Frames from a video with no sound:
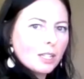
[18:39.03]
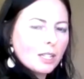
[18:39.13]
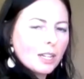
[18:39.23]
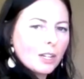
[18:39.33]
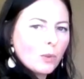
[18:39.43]

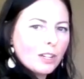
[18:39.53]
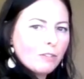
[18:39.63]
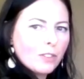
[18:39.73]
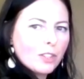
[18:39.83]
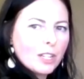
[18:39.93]
getting
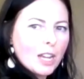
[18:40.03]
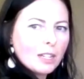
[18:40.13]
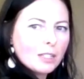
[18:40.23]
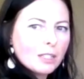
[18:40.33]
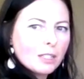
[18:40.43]
ready for the
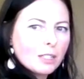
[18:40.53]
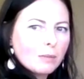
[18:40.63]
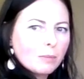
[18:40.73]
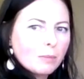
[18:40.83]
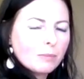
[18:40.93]
next